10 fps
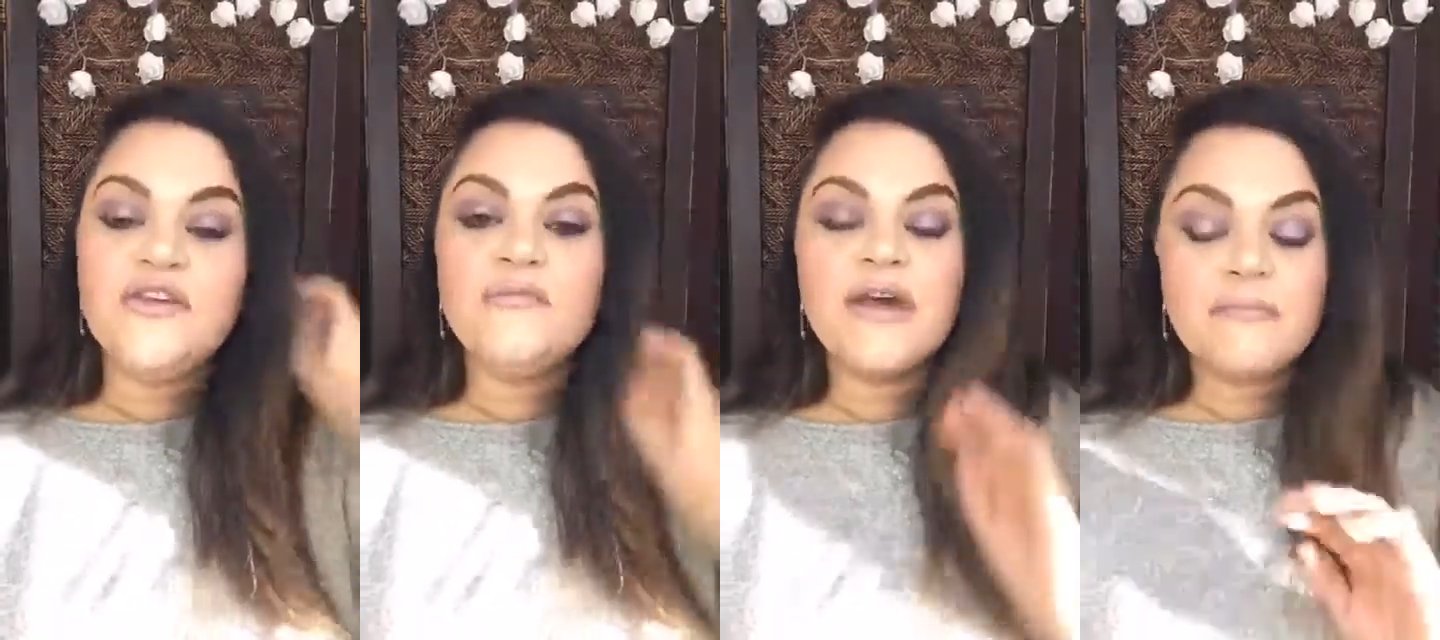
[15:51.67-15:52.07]

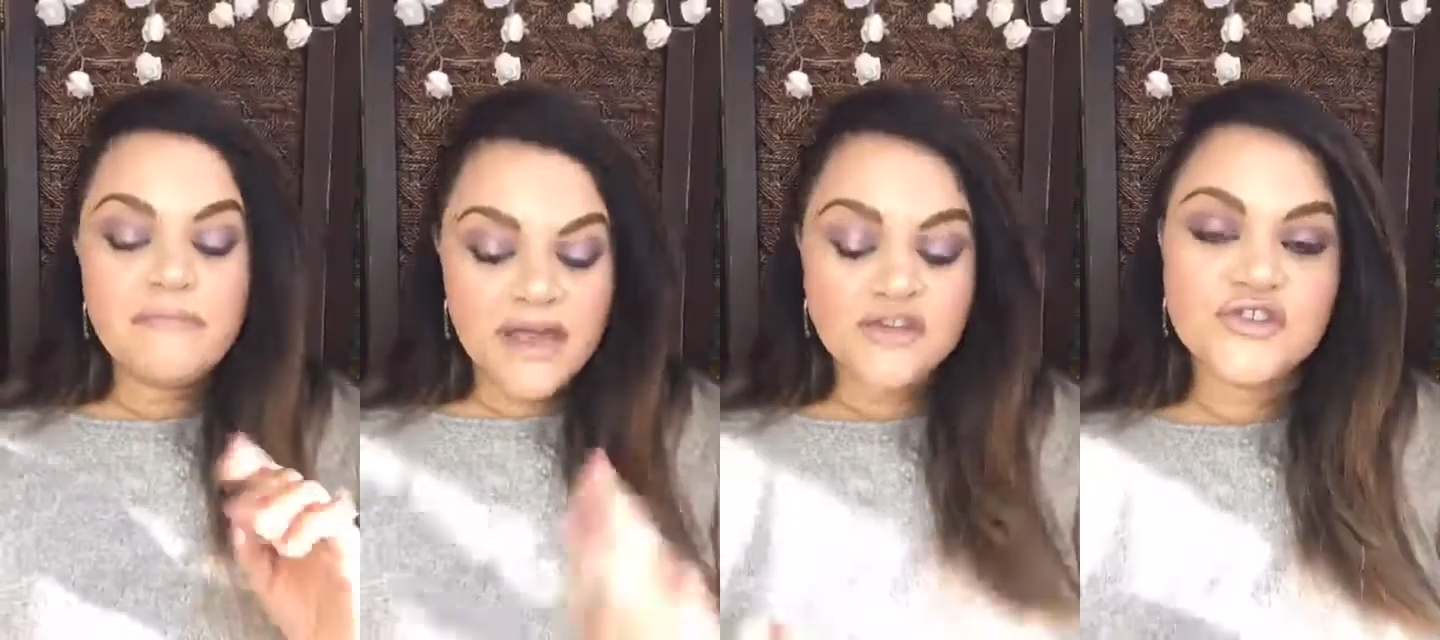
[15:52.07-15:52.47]
you
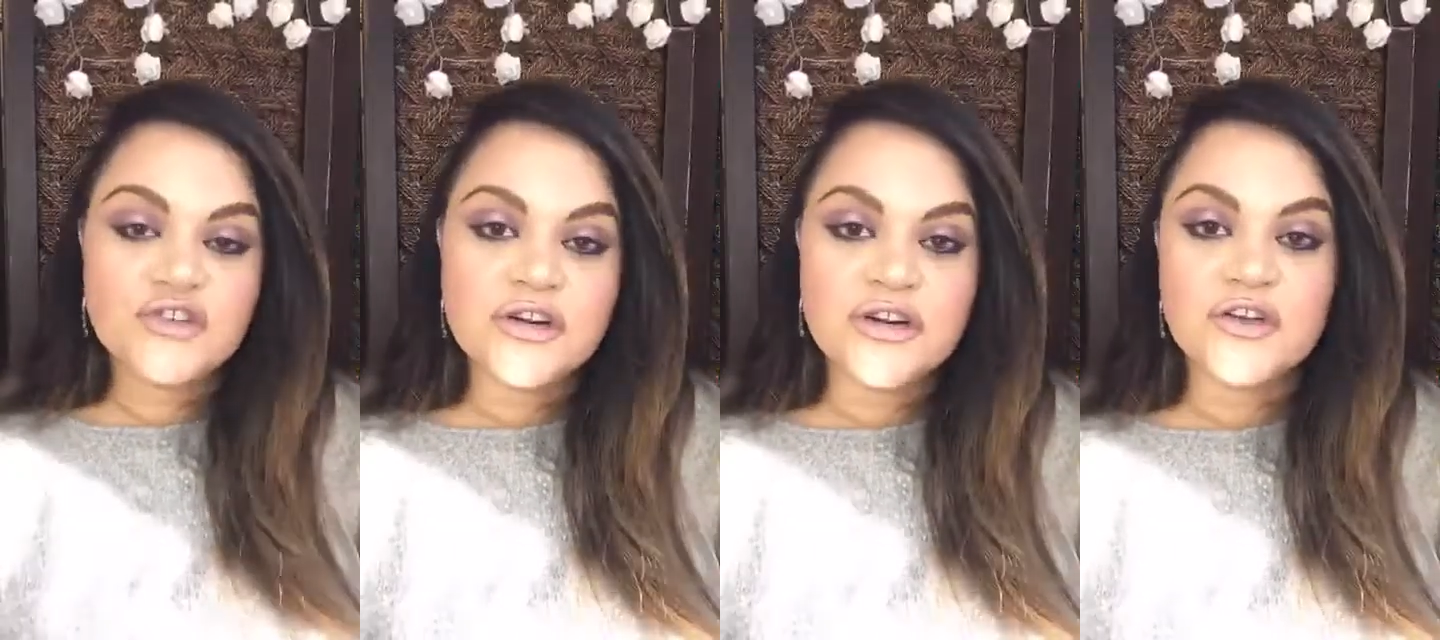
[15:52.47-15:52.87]
make
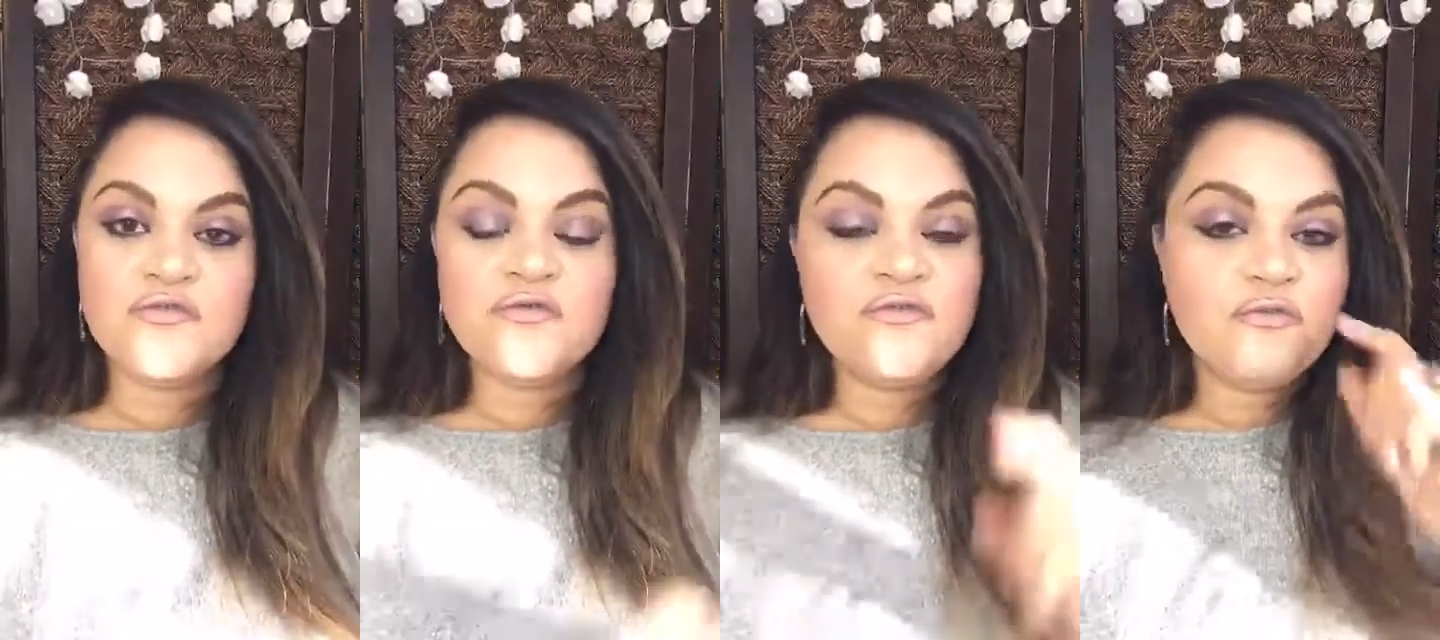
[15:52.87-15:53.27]
sure
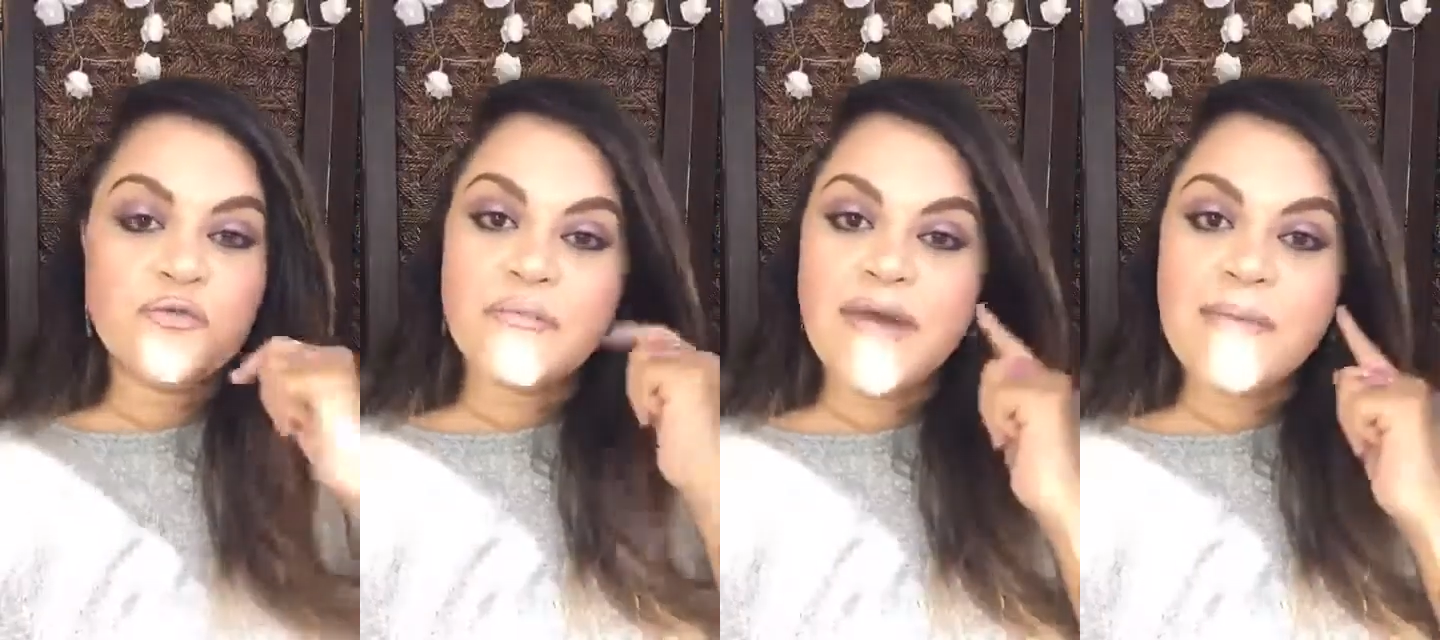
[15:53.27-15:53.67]
you
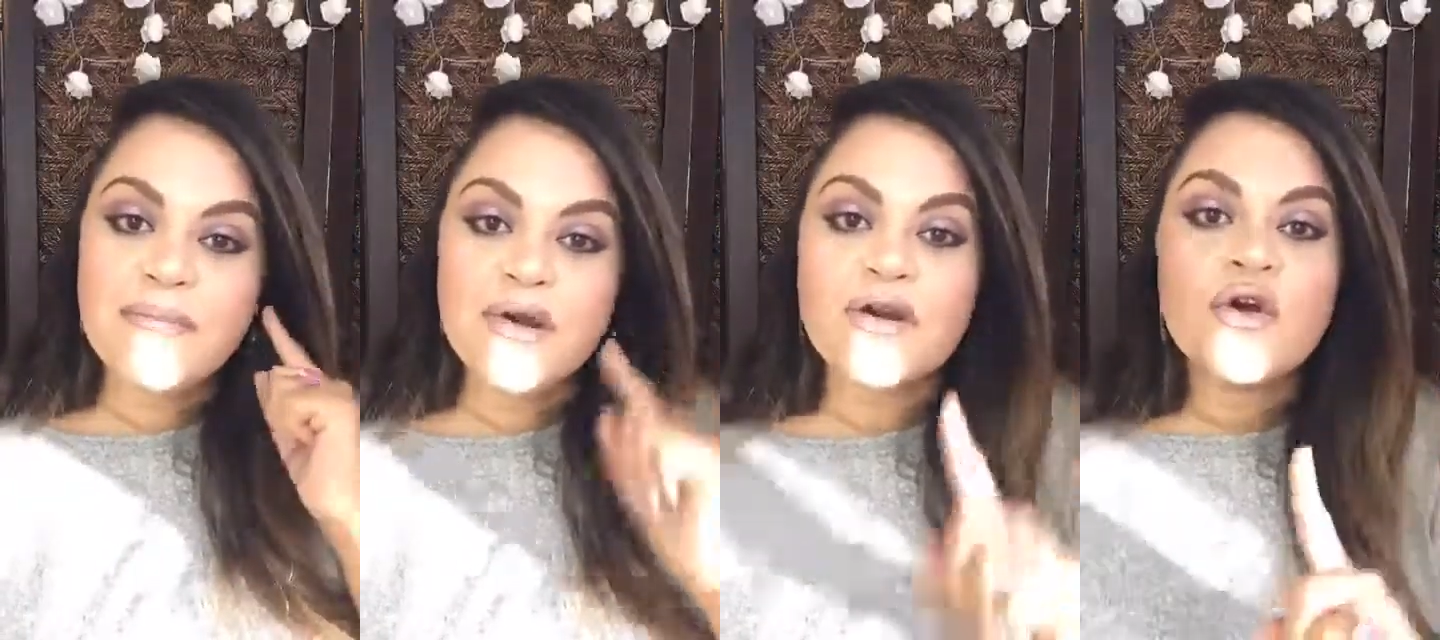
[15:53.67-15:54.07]

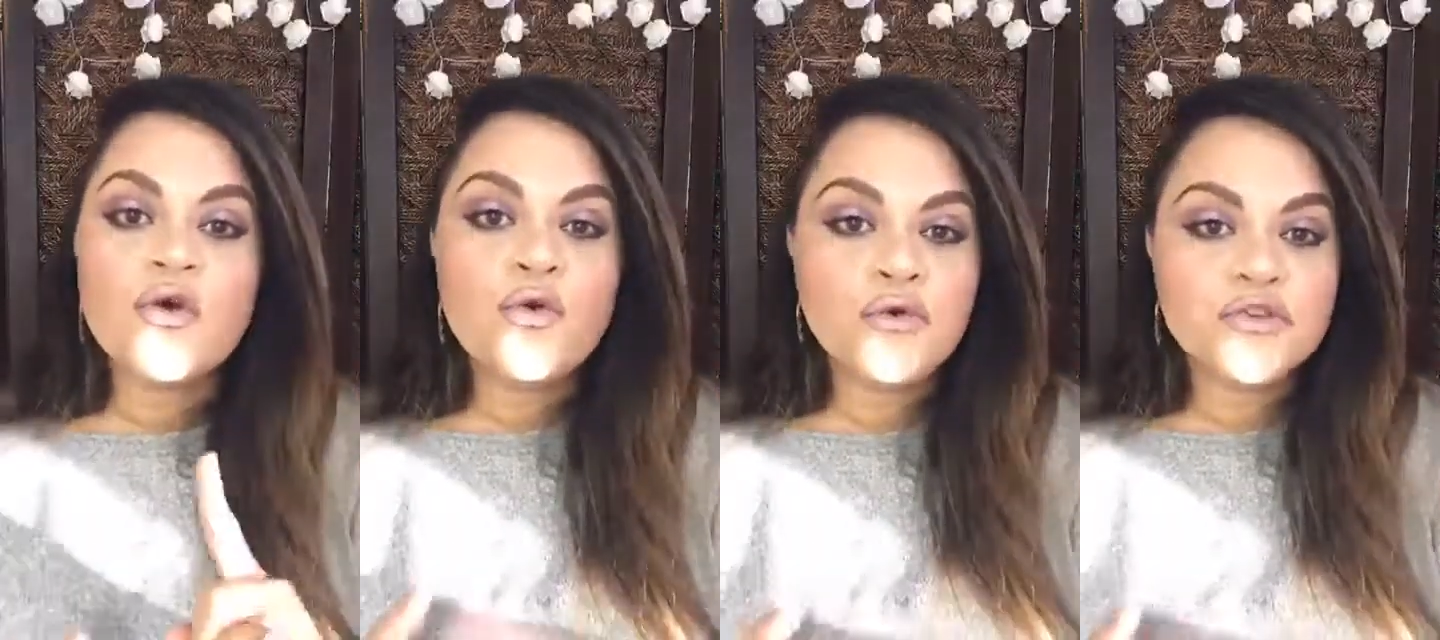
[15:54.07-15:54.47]
remember
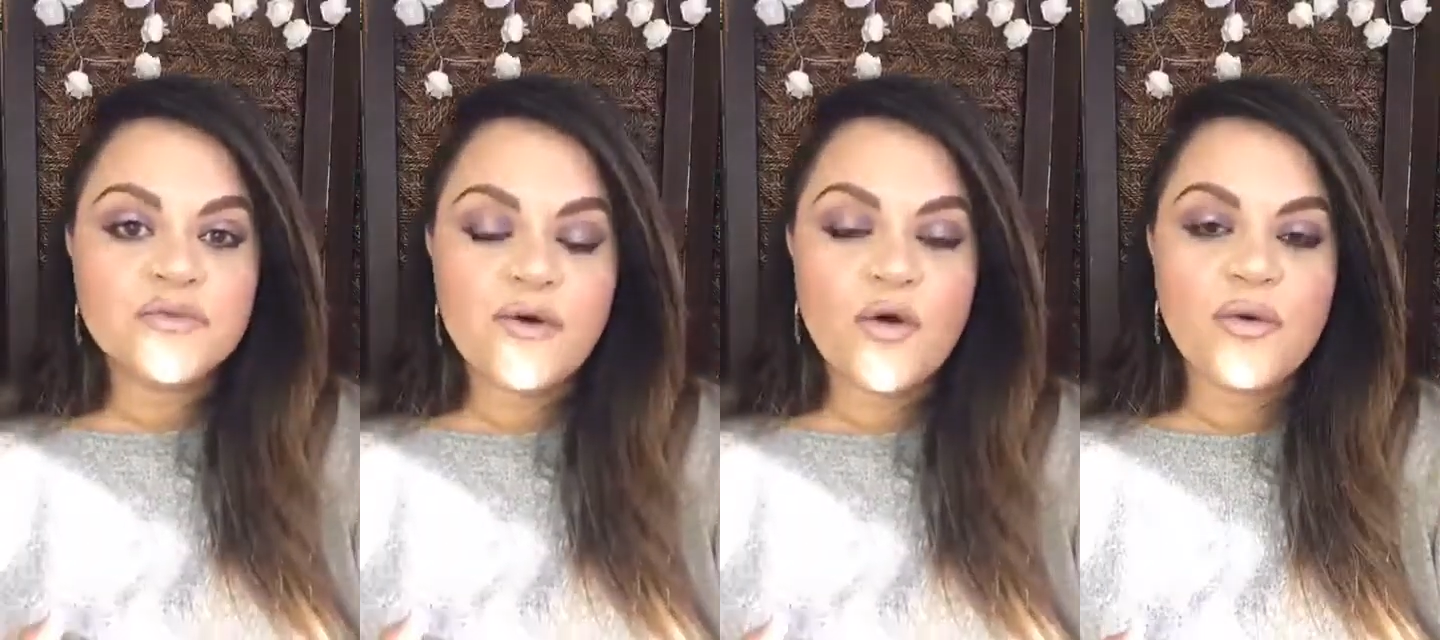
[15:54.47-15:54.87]
who you
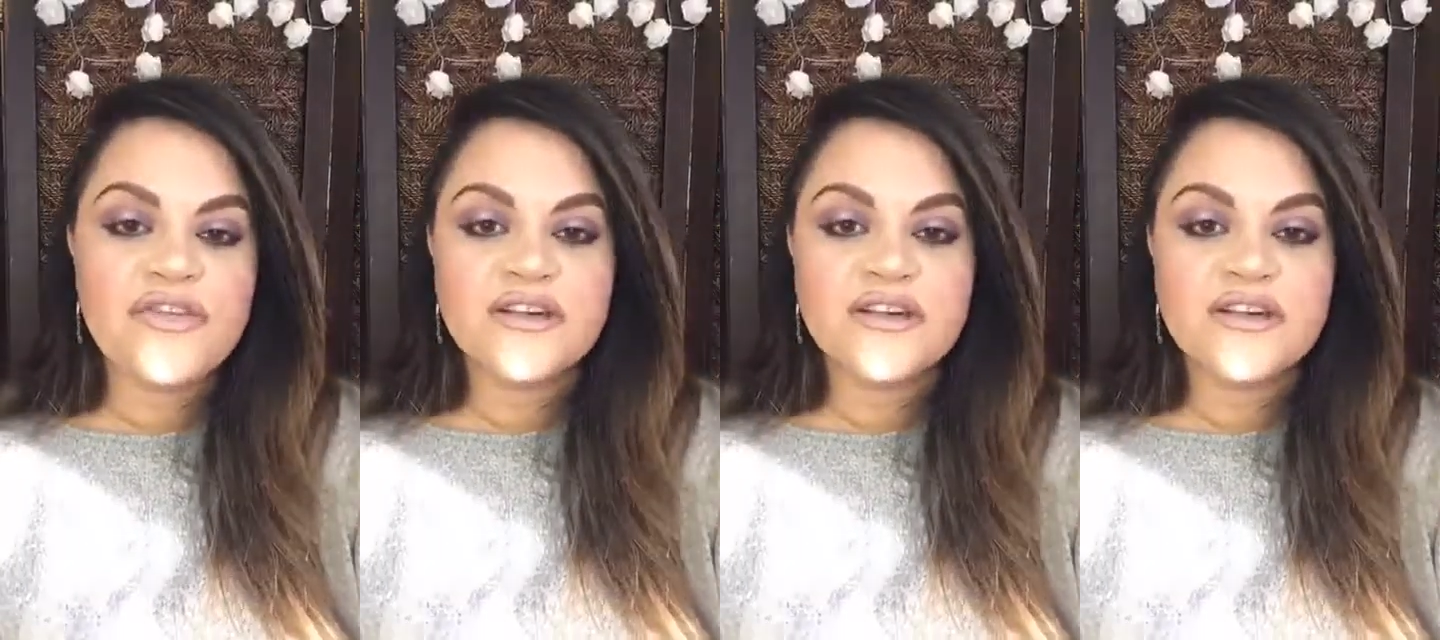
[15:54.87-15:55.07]
spoke with,